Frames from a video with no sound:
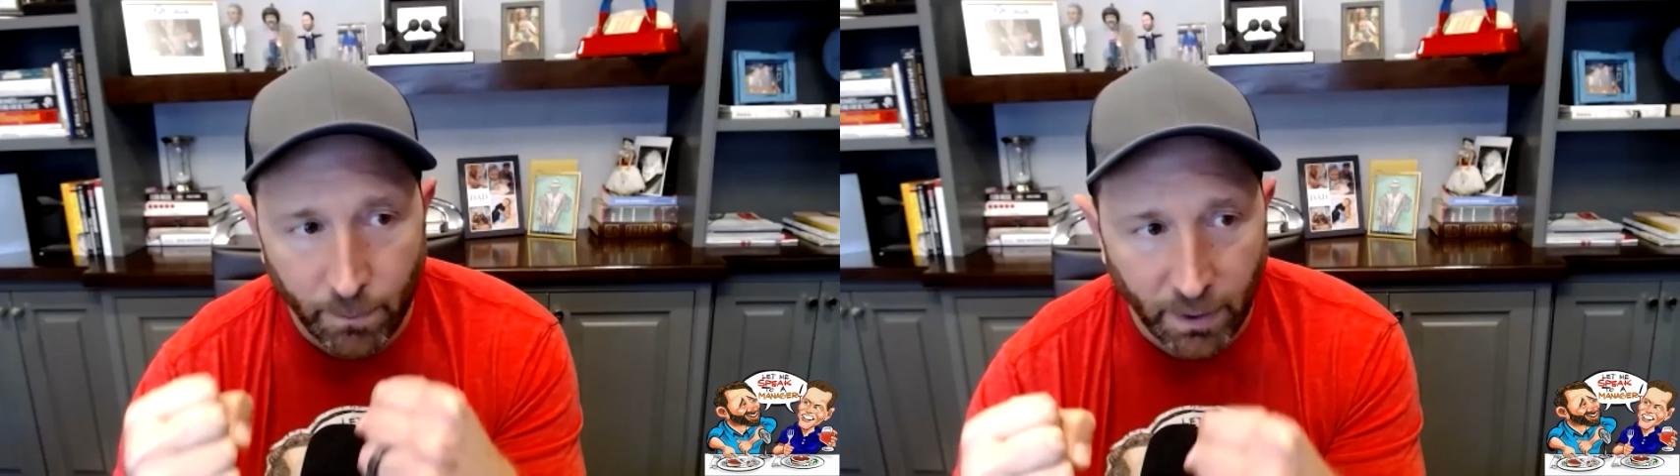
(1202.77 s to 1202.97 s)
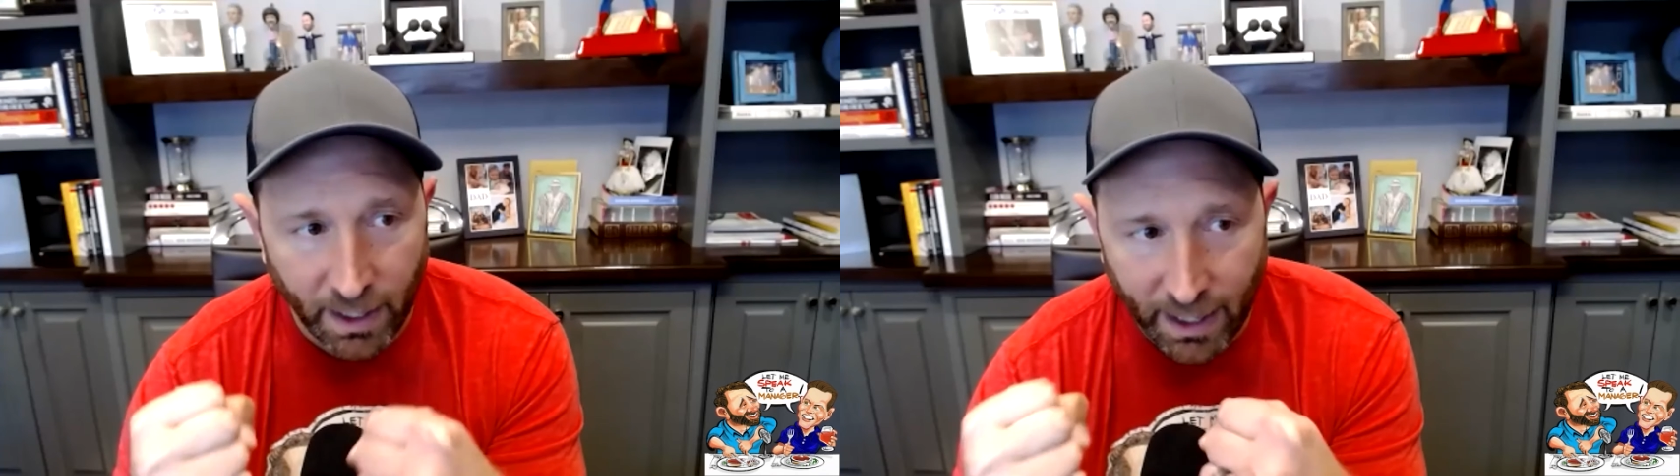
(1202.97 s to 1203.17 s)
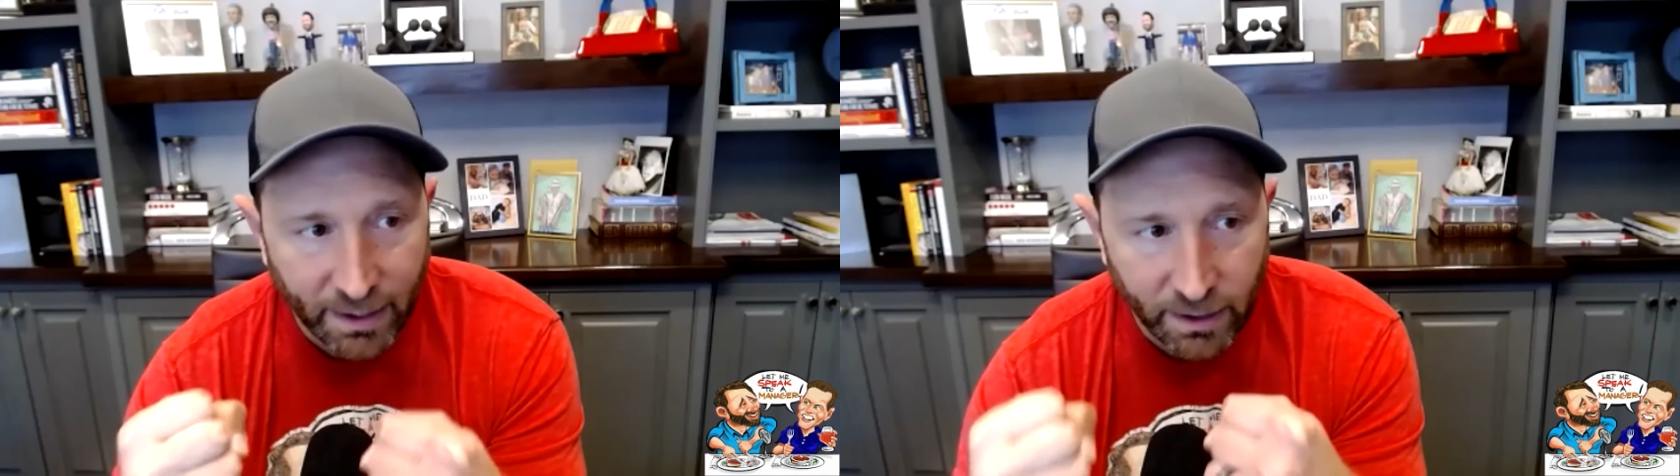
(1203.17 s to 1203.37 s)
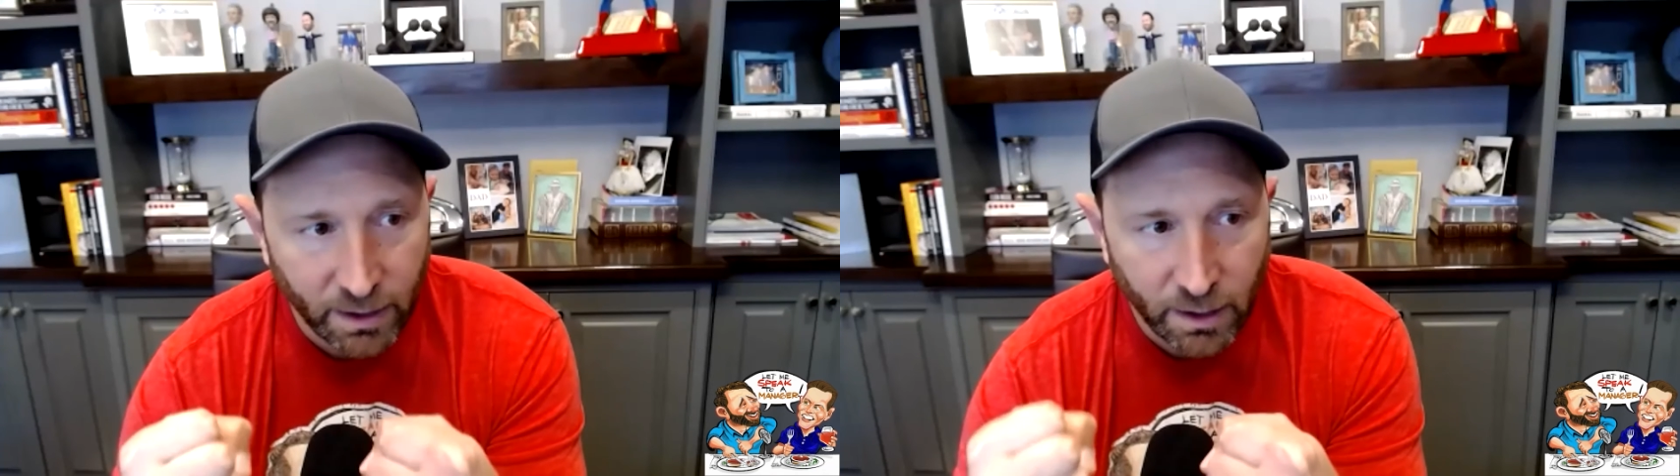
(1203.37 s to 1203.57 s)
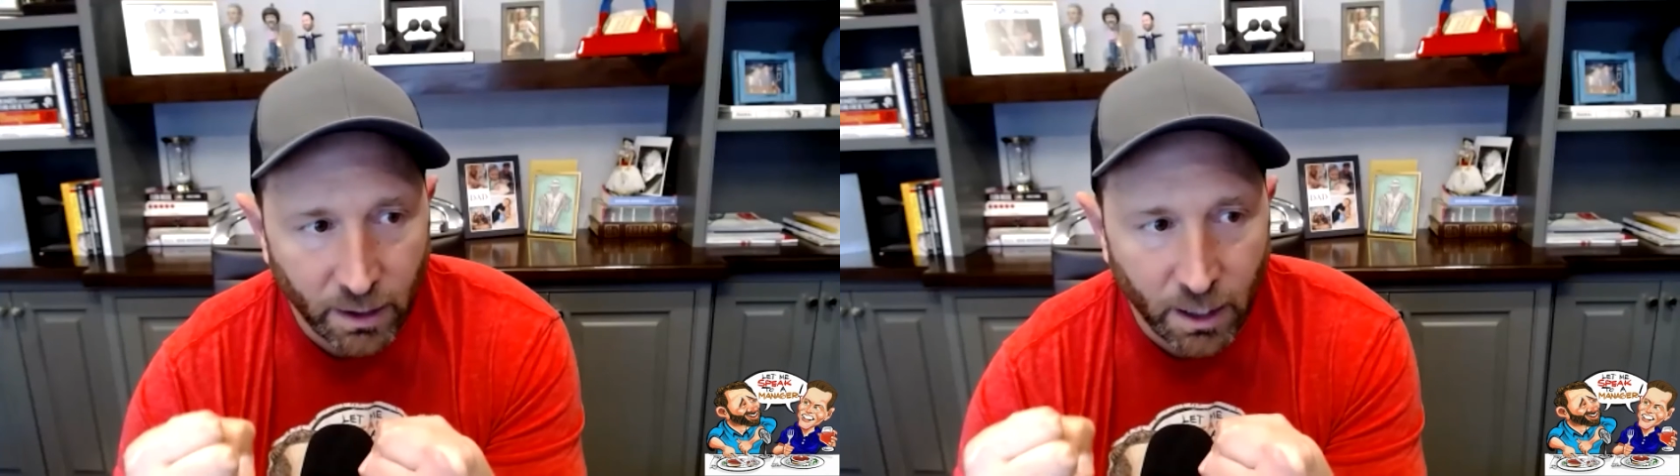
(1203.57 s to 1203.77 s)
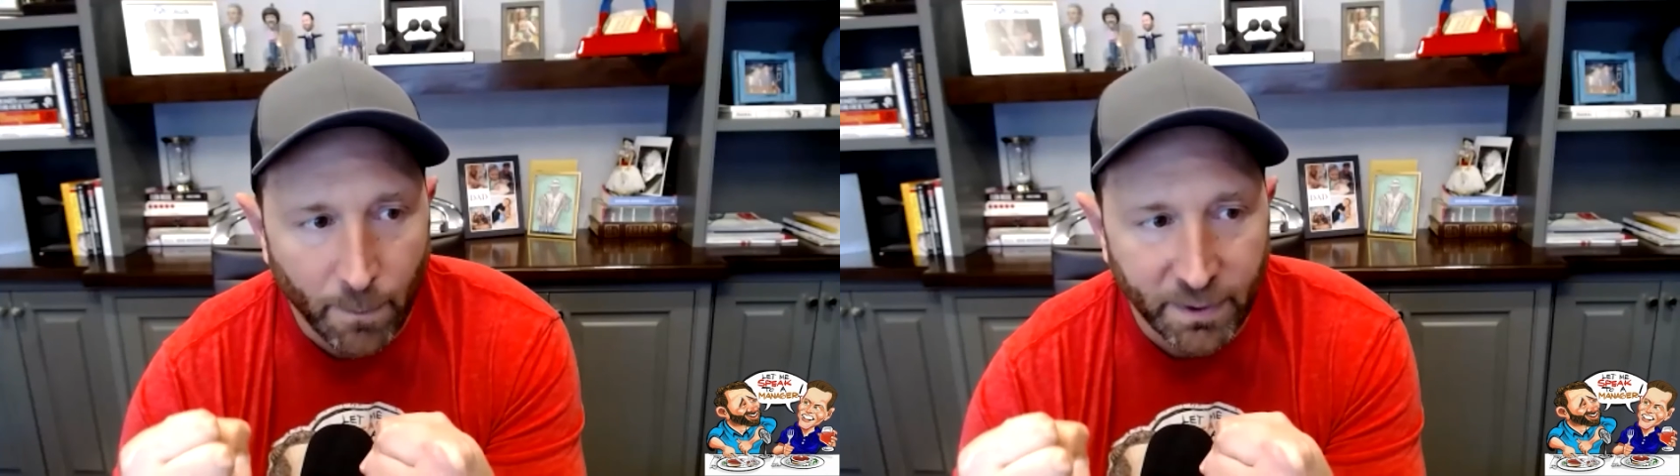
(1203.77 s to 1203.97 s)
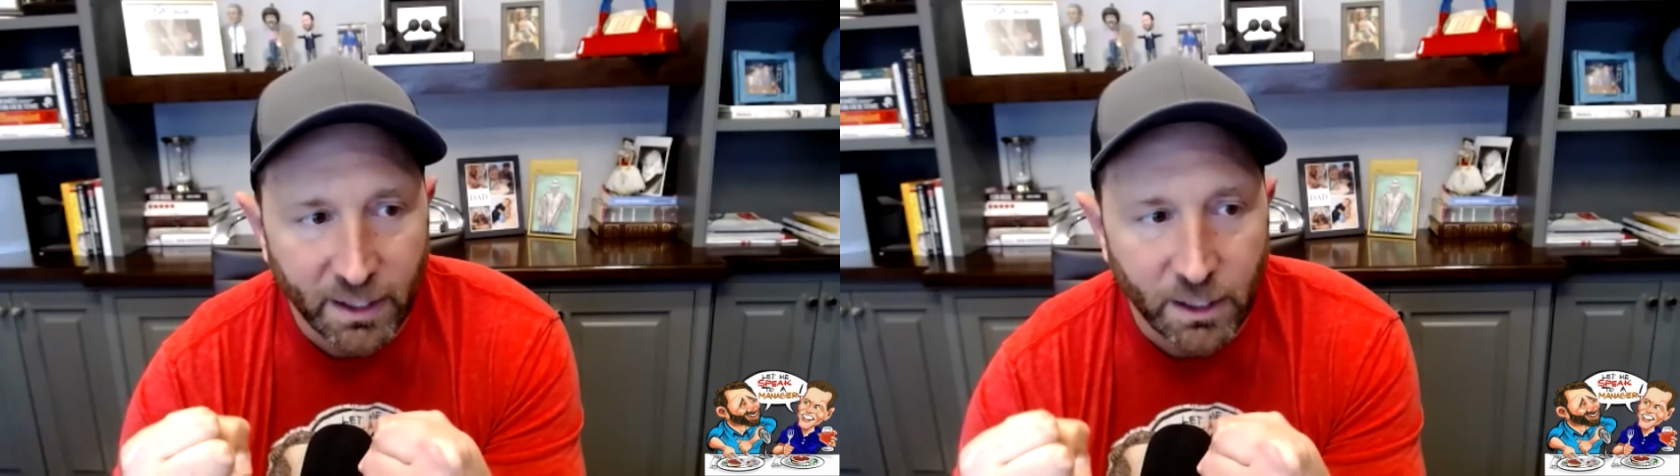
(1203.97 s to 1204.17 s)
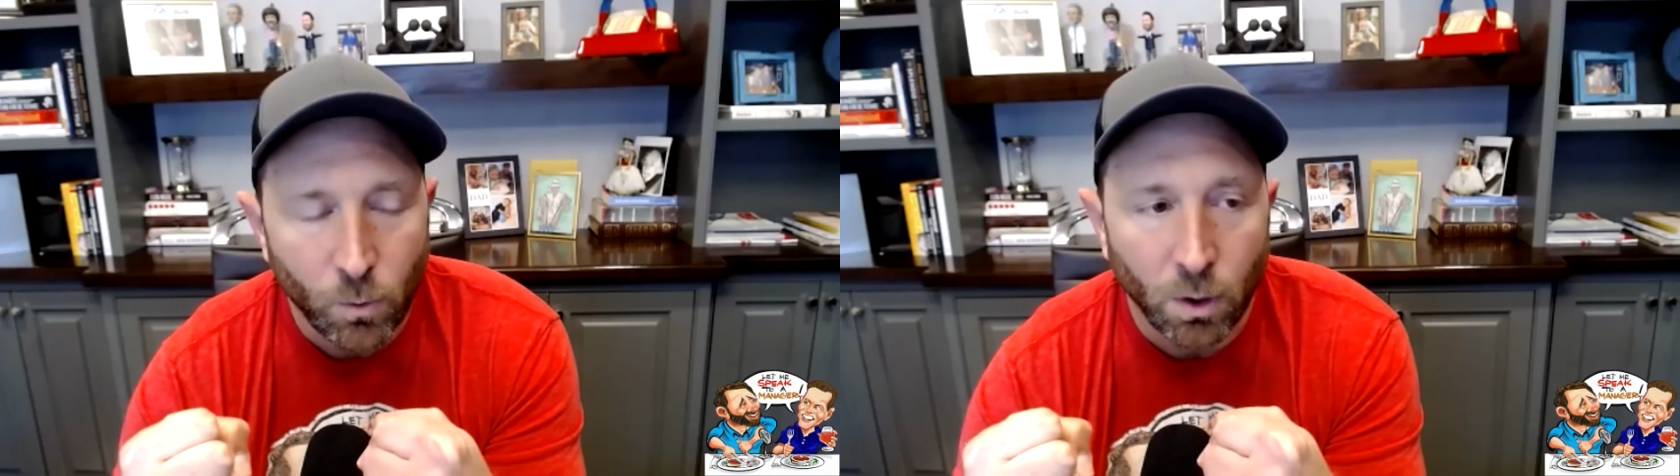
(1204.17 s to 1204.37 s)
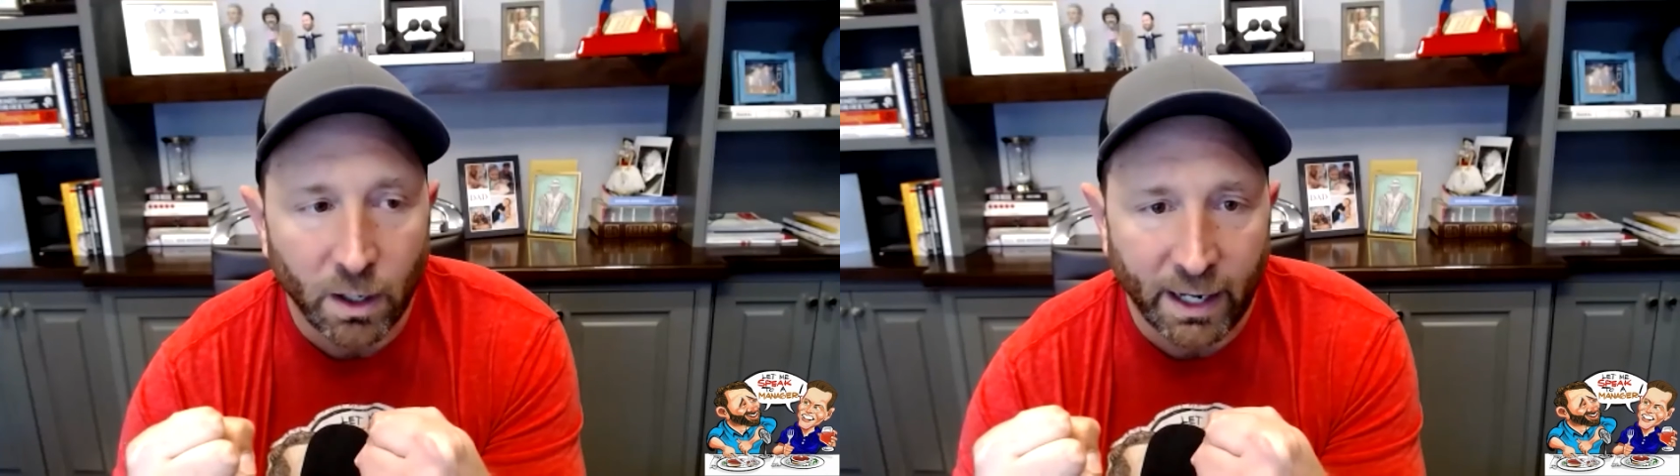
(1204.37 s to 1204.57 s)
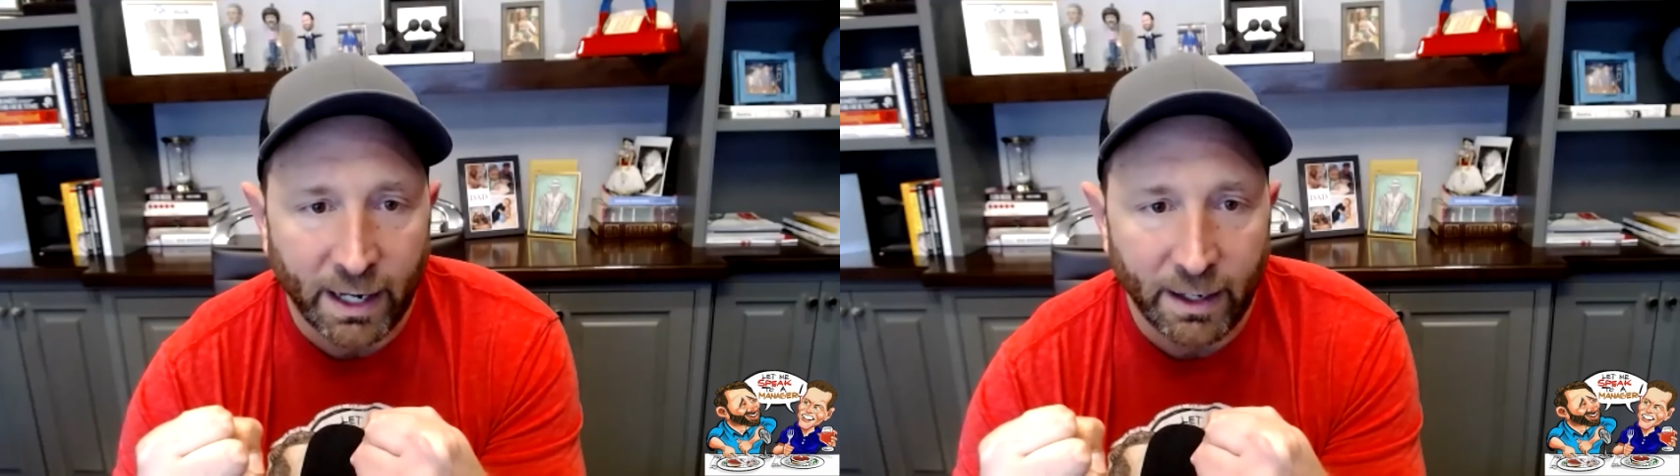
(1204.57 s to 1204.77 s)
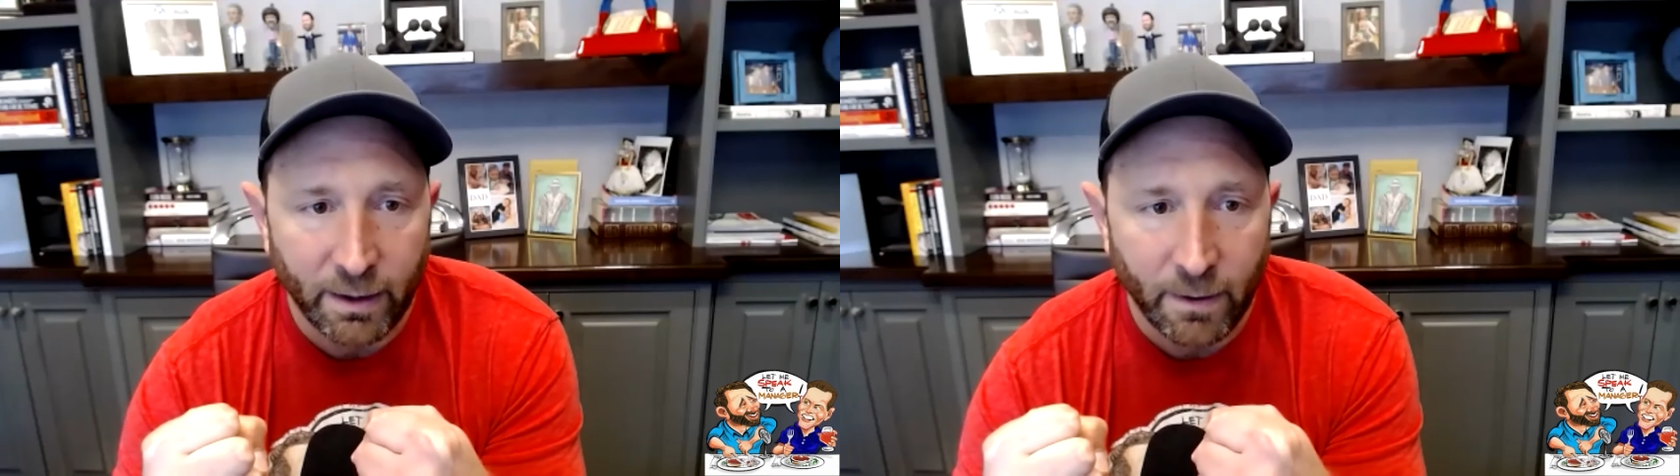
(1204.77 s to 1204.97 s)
at the company that you work at,